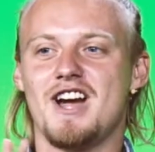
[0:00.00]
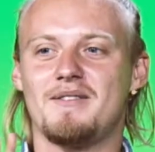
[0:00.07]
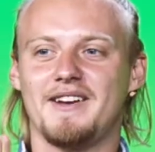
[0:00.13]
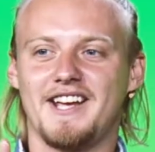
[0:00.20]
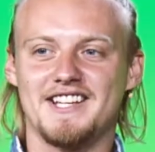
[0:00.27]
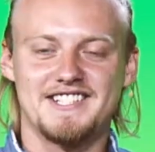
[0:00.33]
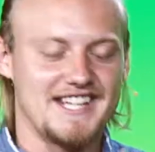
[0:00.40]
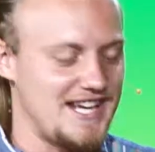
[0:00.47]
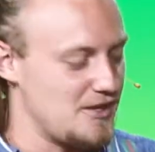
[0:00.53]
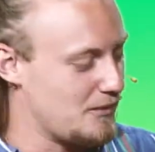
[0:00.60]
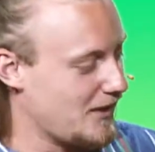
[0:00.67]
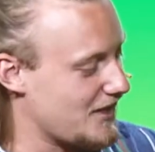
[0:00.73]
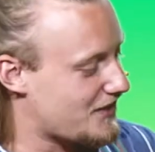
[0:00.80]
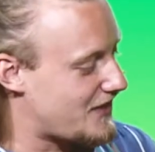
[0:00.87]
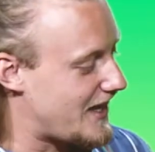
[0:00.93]
I get to eat
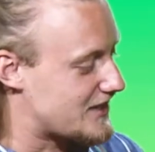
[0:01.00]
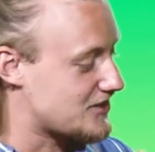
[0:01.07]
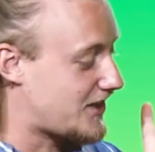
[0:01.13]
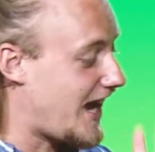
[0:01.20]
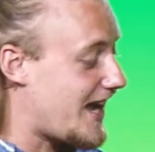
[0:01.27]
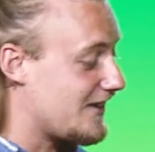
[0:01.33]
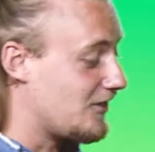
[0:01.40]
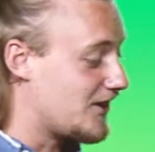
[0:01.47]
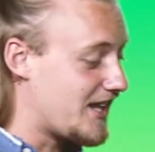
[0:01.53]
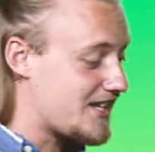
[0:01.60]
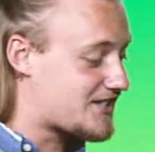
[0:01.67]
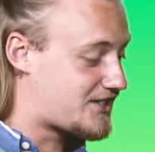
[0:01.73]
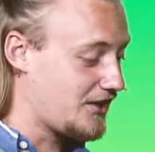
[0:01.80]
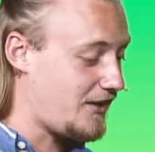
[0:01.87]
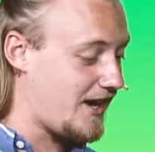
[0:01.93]
weird things. Okay. Well, let's
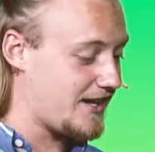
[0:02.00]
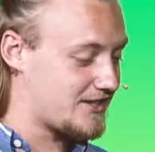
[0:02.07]
do it.